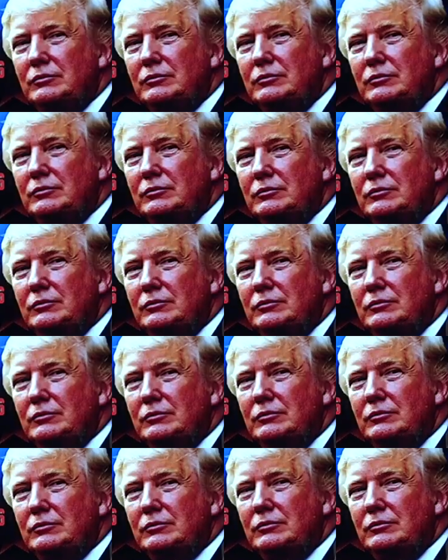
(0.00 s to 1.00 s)

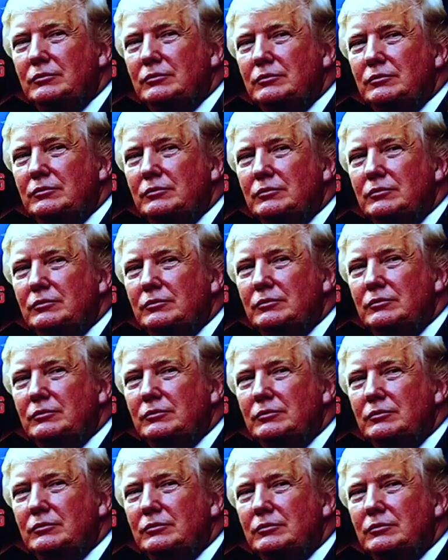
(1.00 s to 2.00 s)

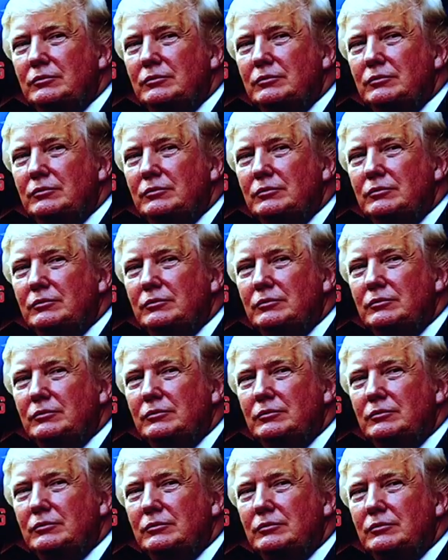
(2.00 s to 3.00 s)

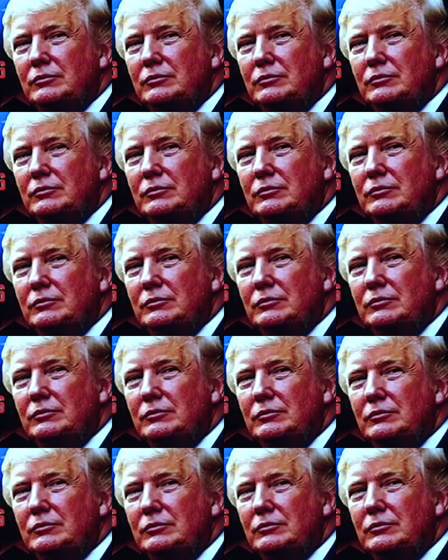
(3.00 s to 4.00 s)

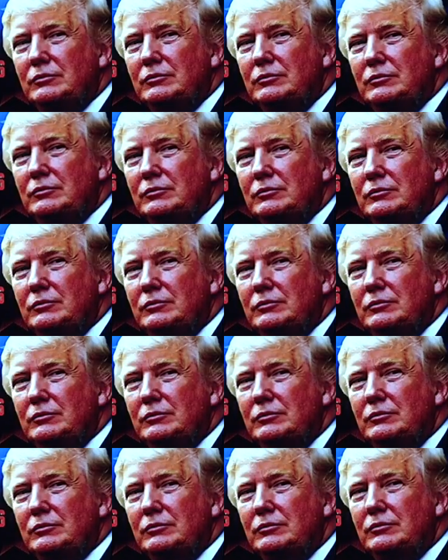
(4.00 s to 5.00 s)

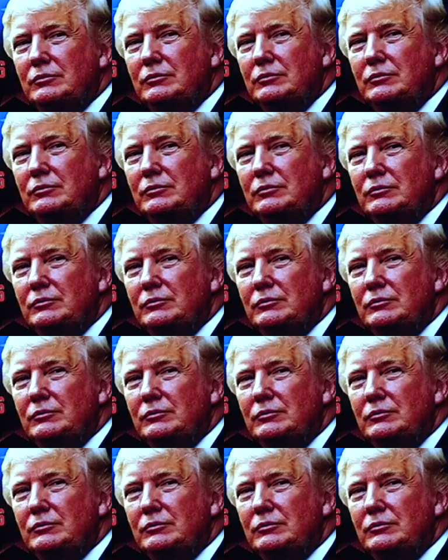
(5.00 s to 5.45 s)
[no speech]